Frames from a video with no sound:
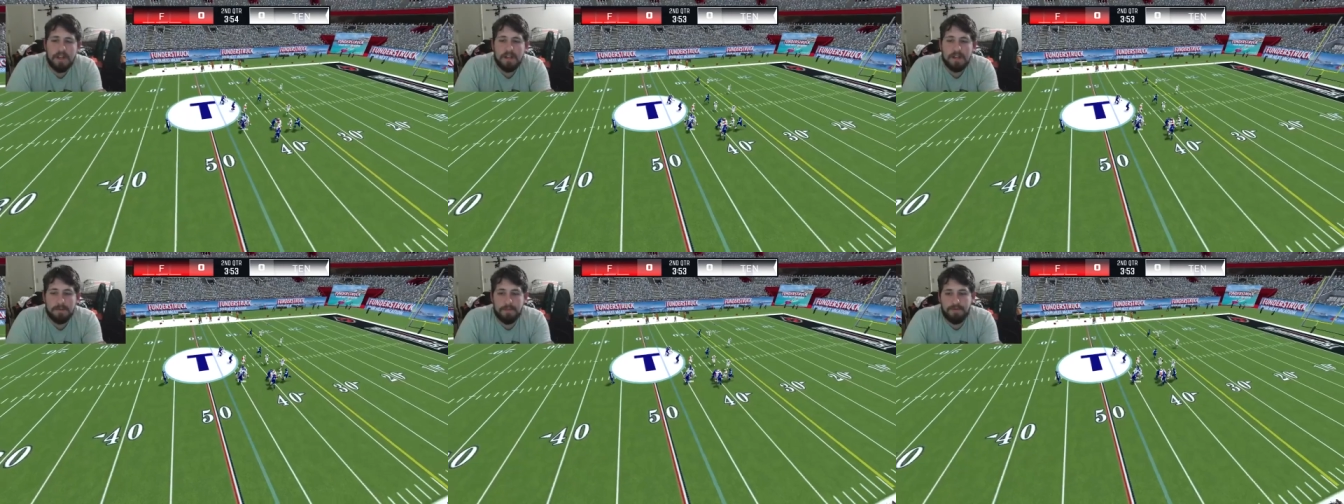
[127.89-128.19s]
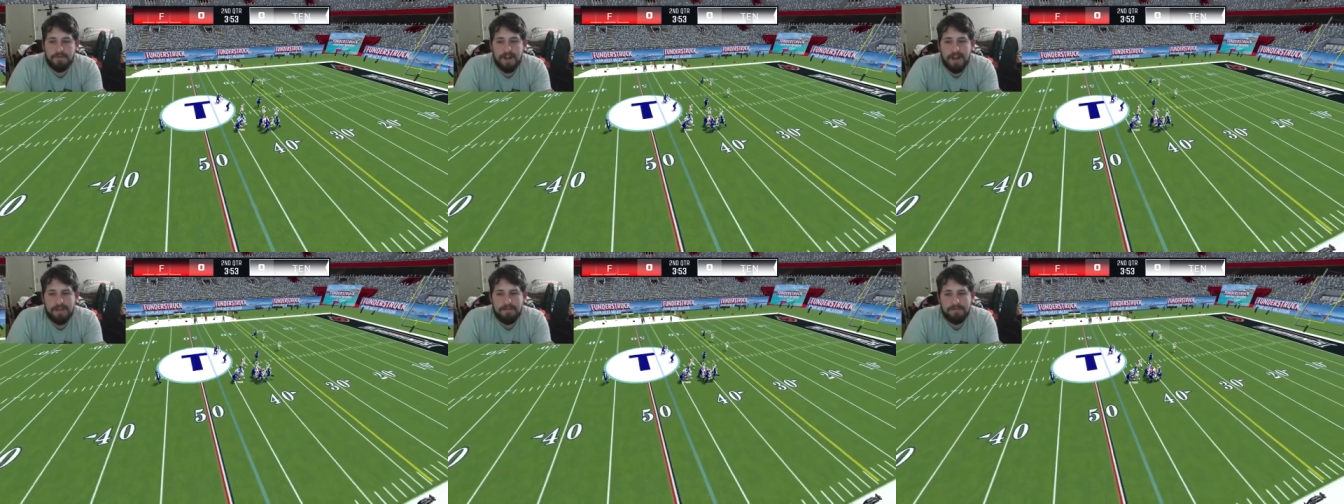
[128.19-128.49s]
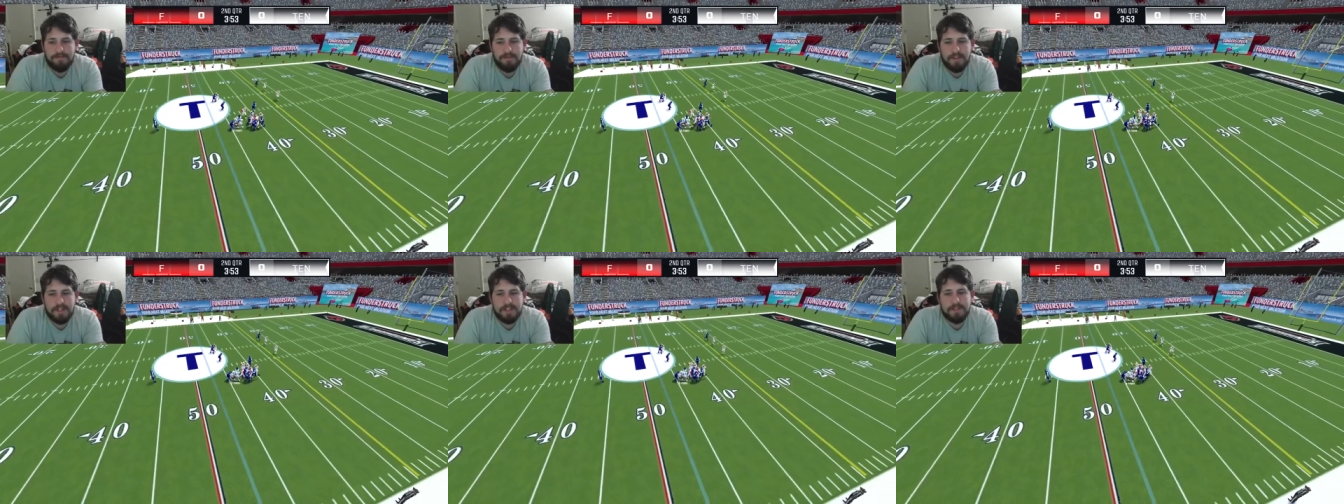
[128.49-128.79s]
Number 5,
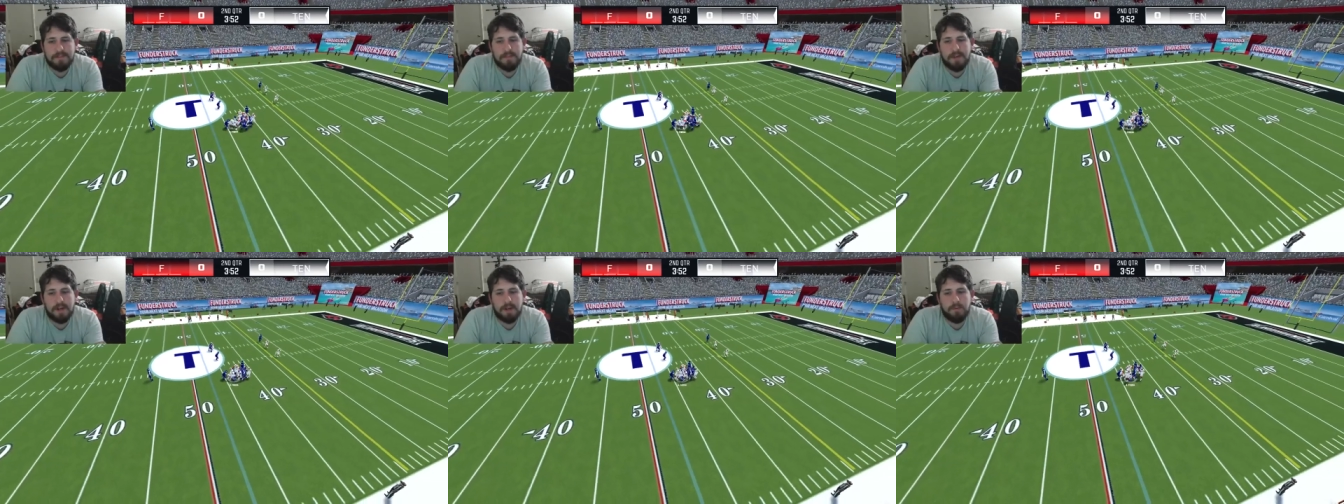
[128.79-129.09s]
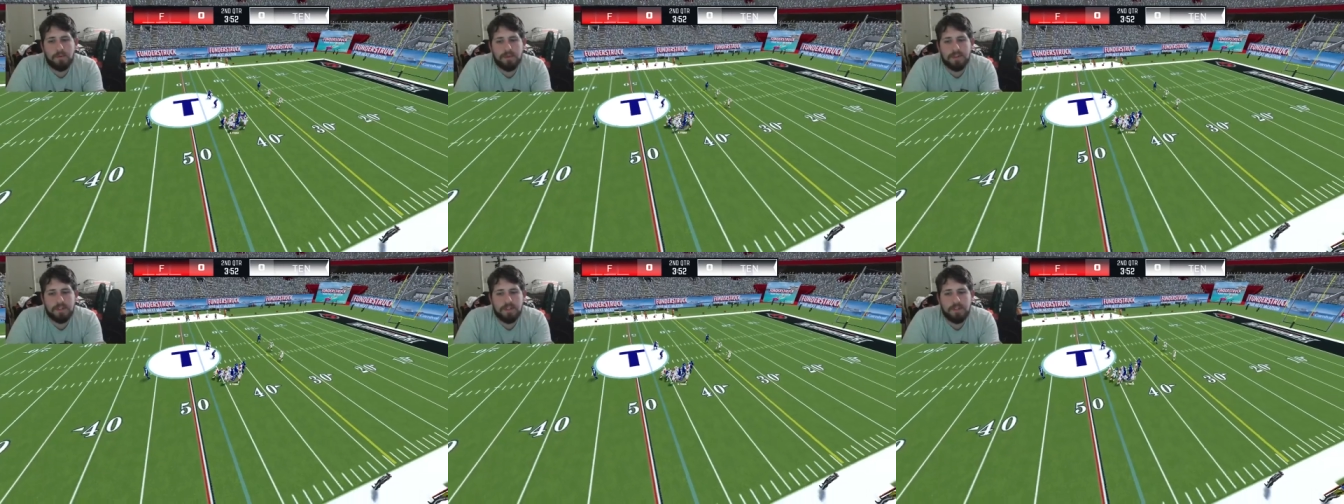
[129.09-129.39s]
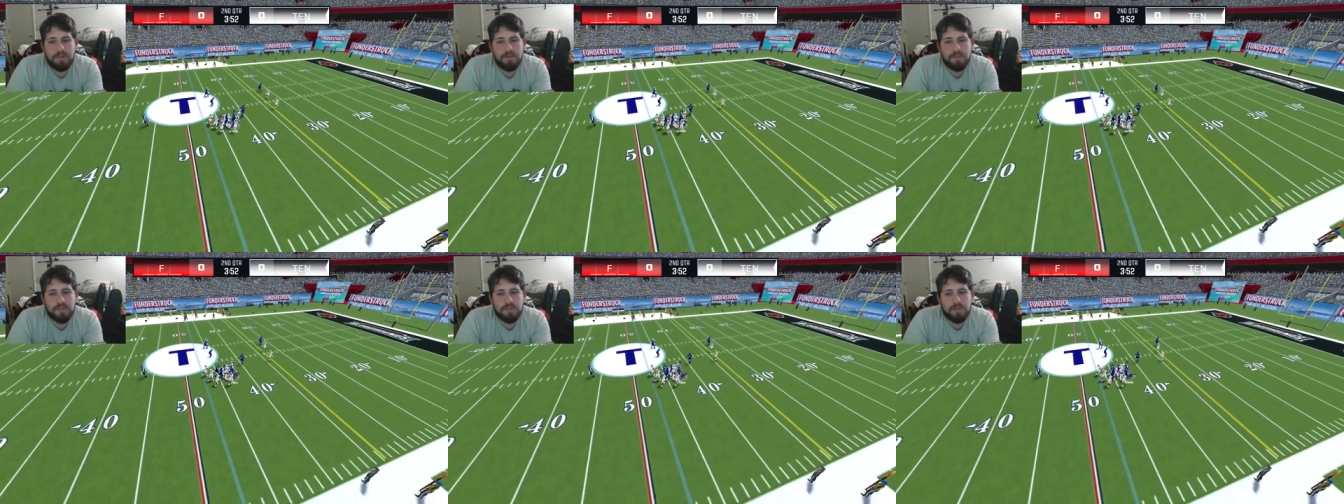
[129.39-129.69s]
fixed a bug where the
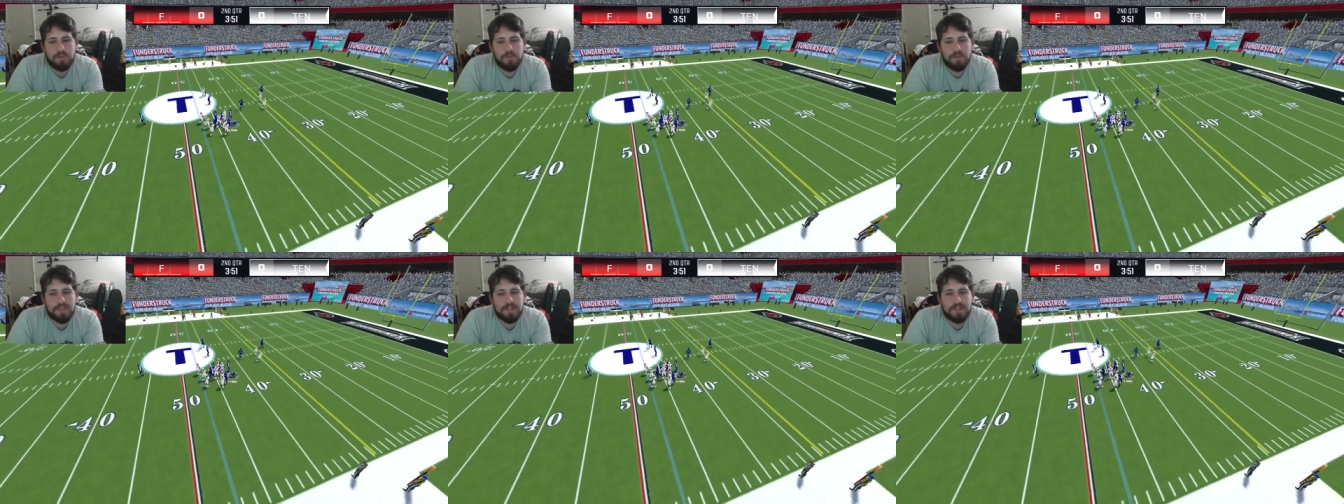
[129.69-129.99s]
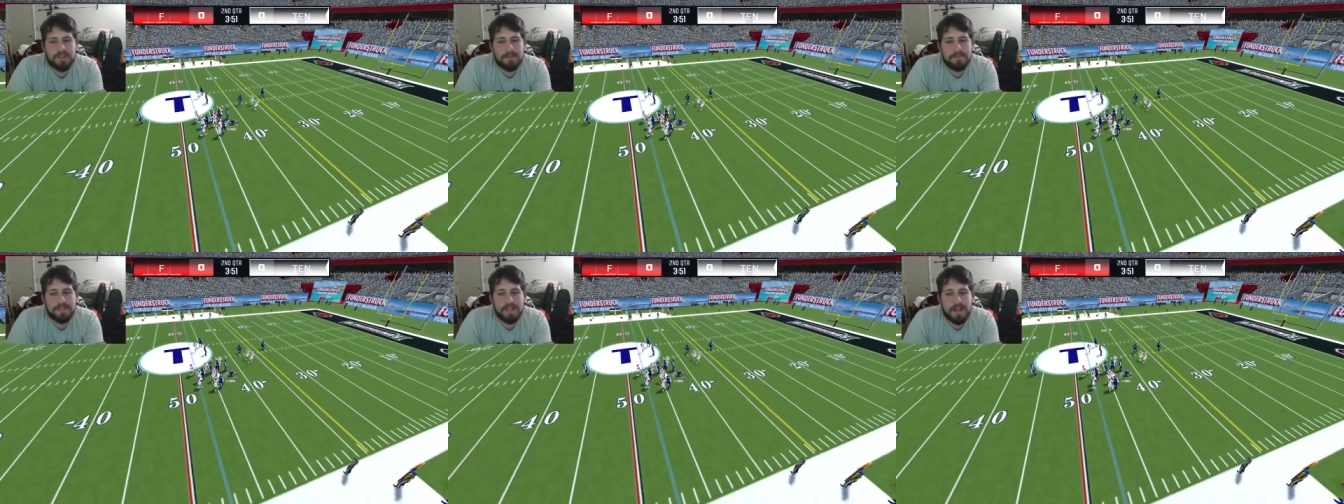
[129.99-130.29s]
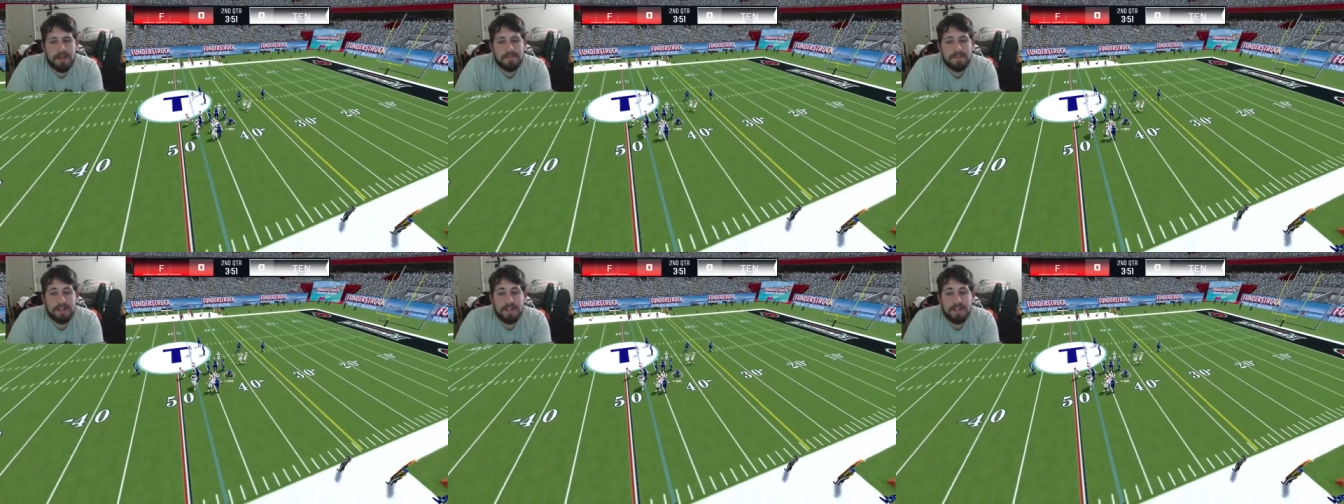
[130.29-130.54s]
user was sometimes